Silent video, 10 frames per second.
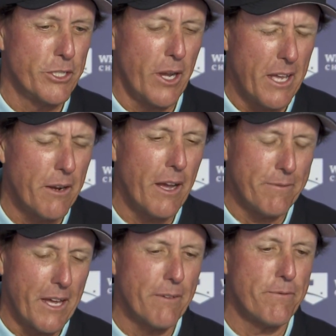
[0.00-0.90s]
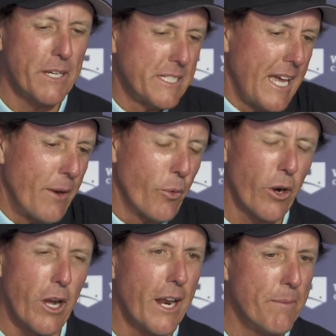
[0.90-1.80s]
So I've got to fix that and
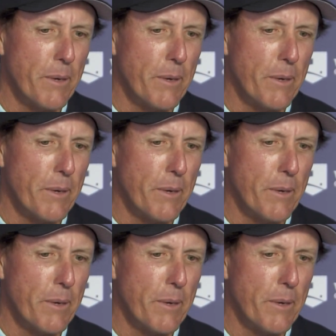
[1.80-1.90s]
work on it.